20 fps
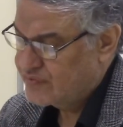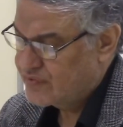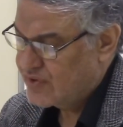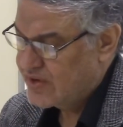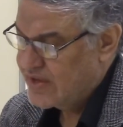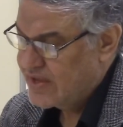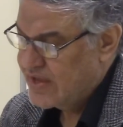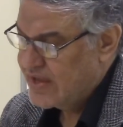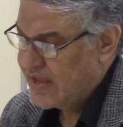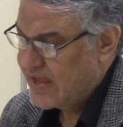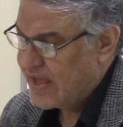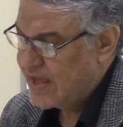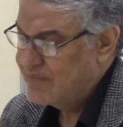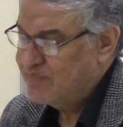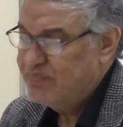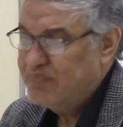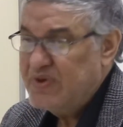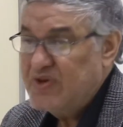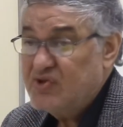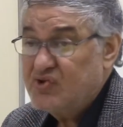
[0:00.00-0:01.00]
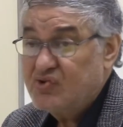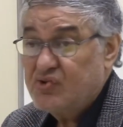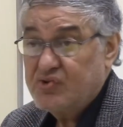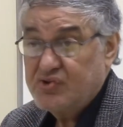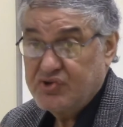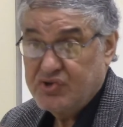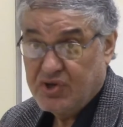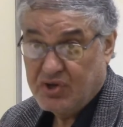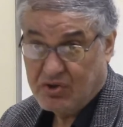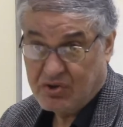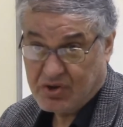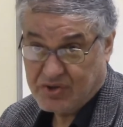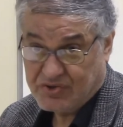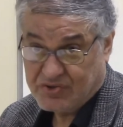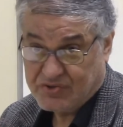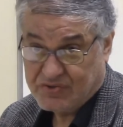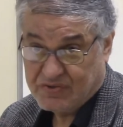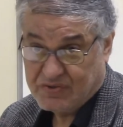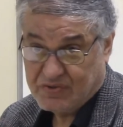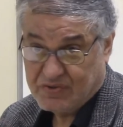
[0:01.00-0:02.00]
And be so generous
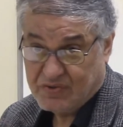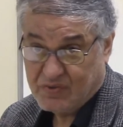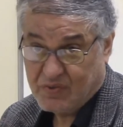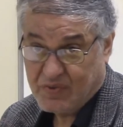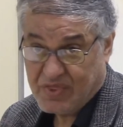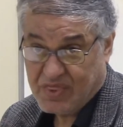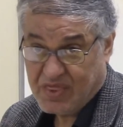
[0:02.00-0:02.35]
with them.